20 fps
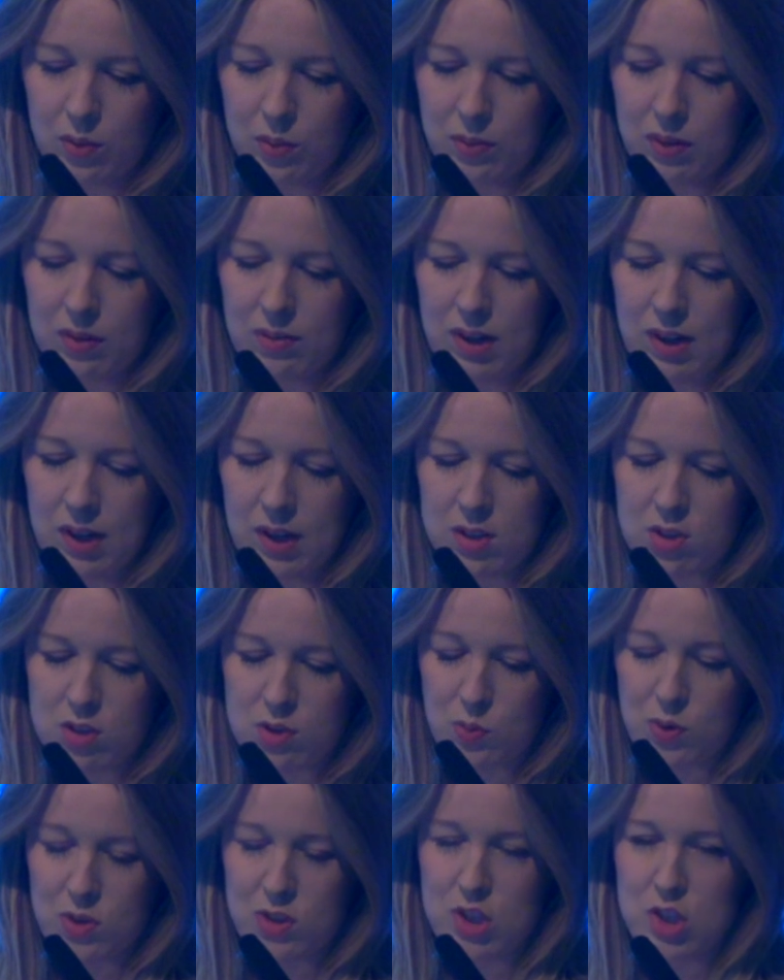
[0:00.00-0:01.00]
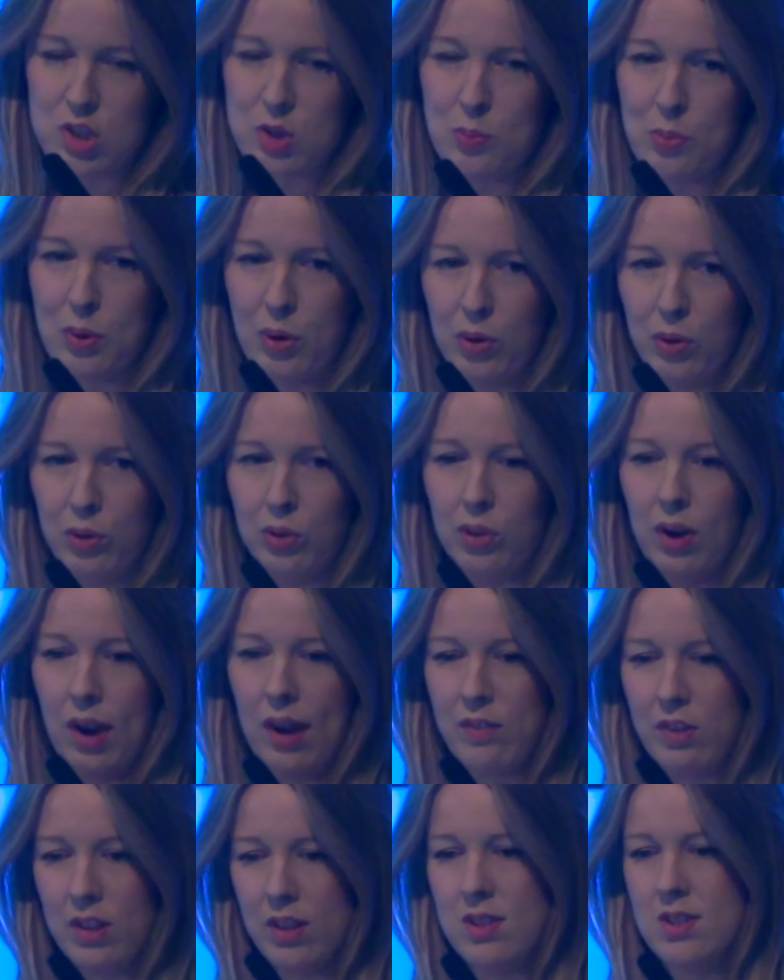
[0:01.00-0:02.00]
we really just wanted to pull
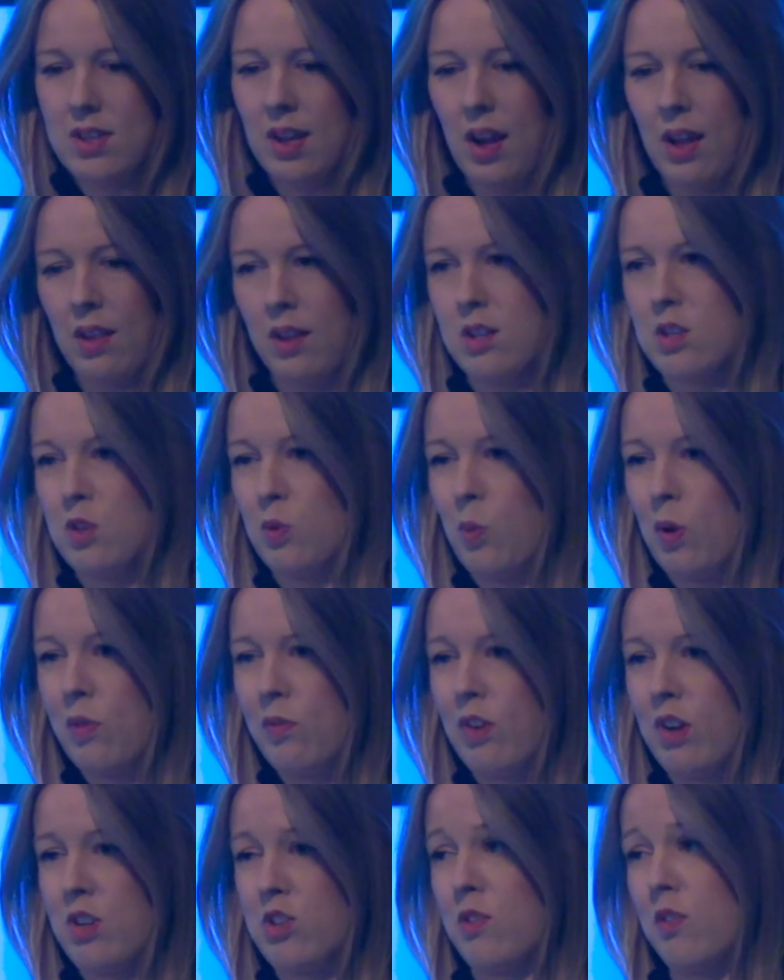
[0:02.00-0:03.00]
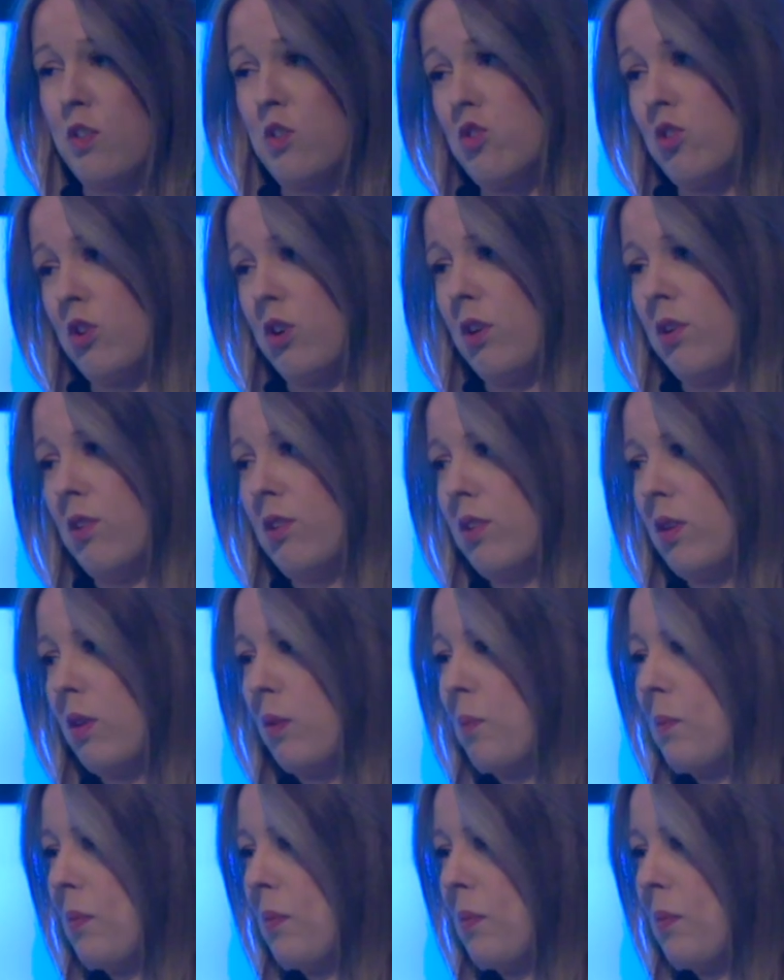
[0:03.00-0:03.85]
everything together into one version of the truth,